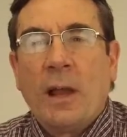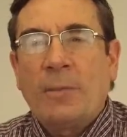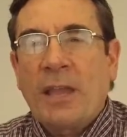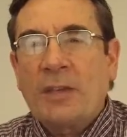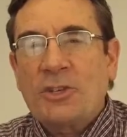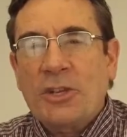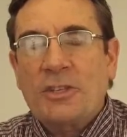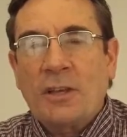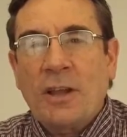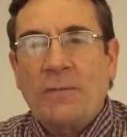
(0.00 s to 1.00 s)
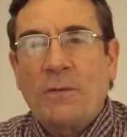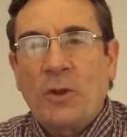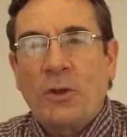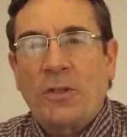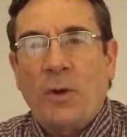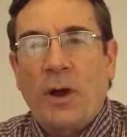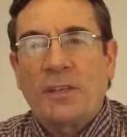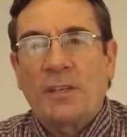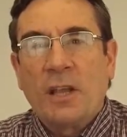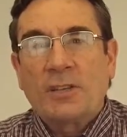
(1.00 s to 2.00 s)
I'm getting just enough of your
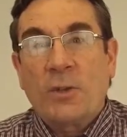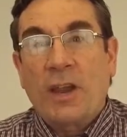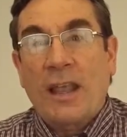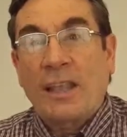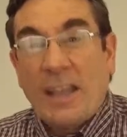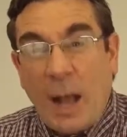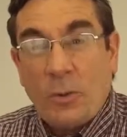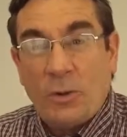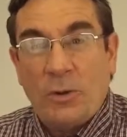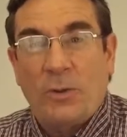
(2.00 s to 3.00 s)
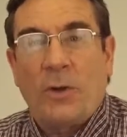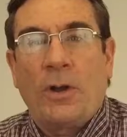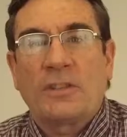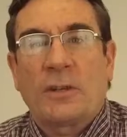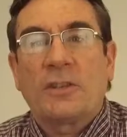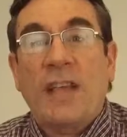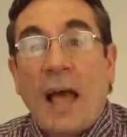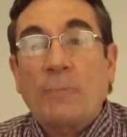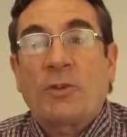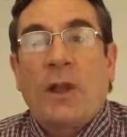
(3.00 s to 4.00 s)
thoughts so that I can counter your thoughts, because
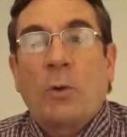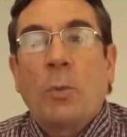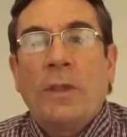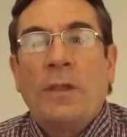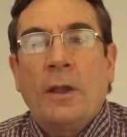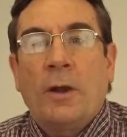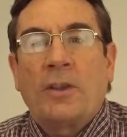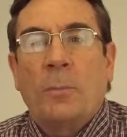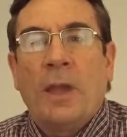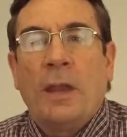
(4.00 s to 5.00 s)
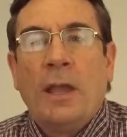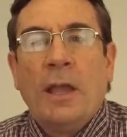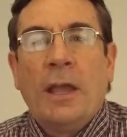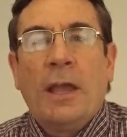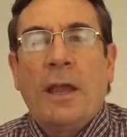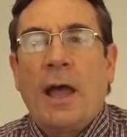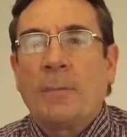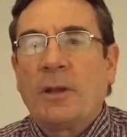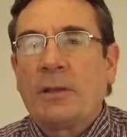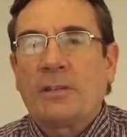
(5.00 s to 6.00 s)
I'm trying to win the argument. And
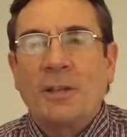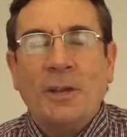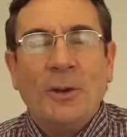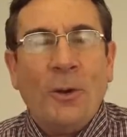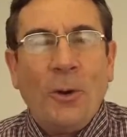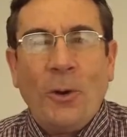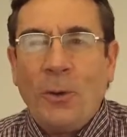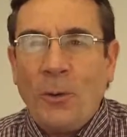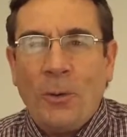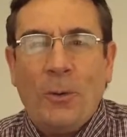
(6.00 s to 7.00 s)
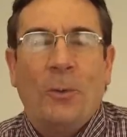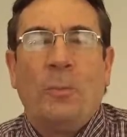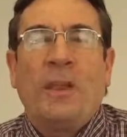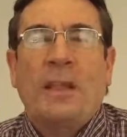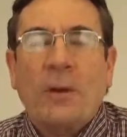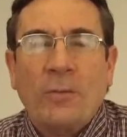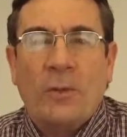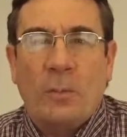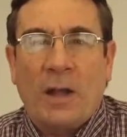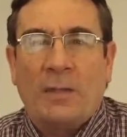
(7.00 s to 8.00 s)
I'm going to say, no, be
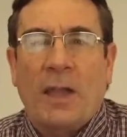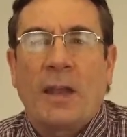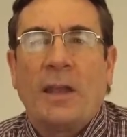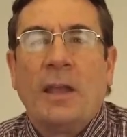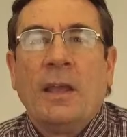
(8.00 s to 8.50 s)
careful about that.